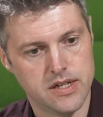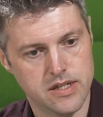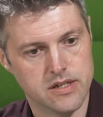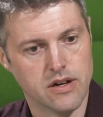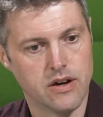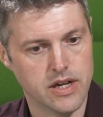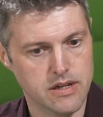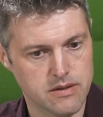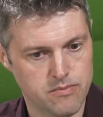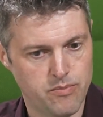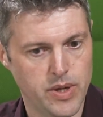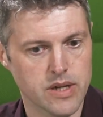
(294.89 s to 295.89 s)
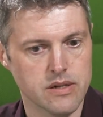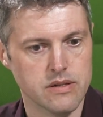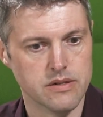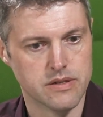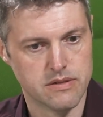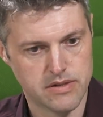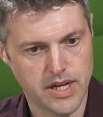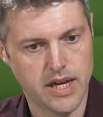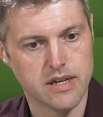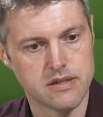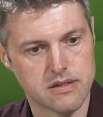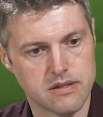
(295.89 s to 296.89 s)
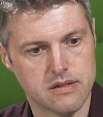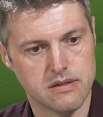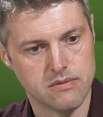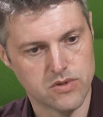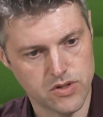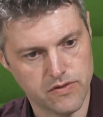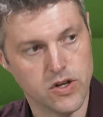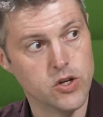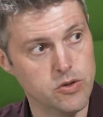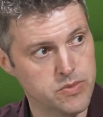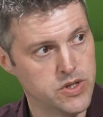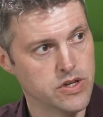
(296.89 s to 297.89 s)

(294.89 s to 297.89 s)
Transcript: design, build, test sort of loops.